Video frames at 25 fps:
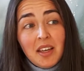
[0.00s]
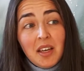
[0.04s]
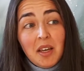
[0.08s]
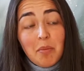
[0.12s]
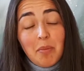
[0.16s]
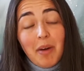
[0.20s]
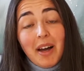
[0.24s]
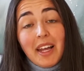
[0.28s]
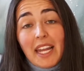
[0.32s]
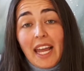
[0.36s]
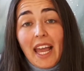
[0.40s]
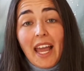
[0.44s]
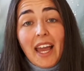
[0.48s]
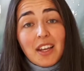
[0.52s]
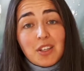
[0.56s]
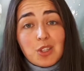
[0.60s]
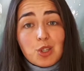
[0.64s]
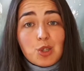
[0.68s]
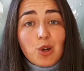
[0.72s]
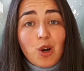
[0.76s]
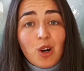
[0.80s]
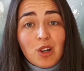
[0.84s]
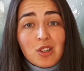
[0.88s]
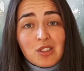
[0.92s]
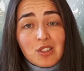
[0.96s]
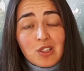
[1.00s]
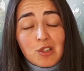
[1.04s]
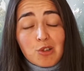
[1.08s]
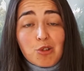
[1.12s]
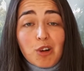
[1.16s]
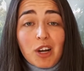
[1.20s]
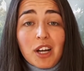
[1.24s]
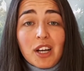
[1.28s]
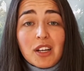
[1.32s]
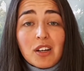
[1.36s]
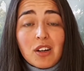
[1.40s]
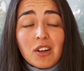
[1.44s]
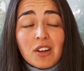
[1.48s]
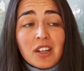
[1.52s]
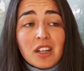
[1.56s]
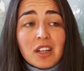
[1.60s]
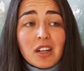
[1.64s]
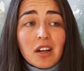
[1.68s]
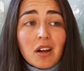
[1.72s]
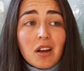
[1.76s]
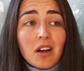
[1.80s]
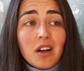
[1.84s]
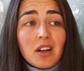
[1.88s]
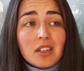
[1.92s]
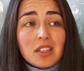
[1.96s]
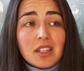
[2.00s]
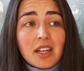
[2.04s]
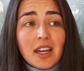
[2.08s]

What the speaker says: but I had to concentrate on it a lot